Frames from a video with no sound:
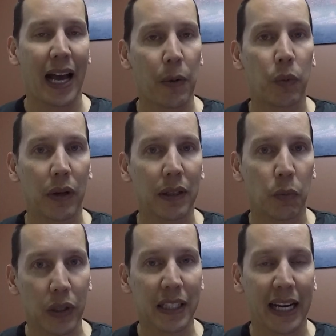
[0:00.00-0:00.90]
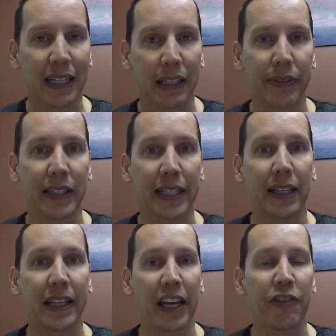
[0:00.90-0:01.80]
That was like living like
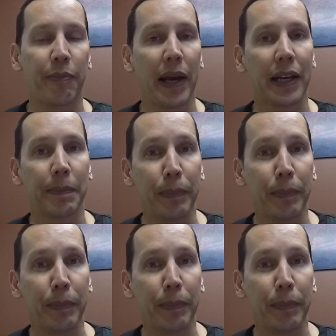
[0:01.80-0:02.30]
a caveman.